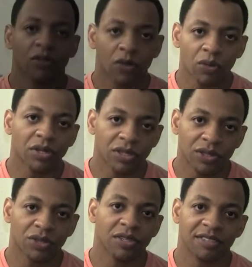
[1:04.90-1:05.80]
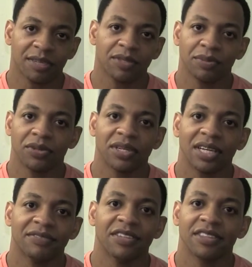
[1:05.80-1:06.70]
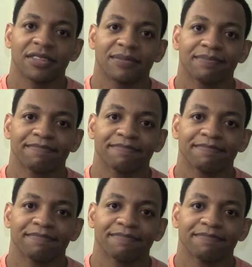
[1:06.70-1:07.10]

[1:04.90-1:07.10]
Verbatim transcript: What will you do this September 11th?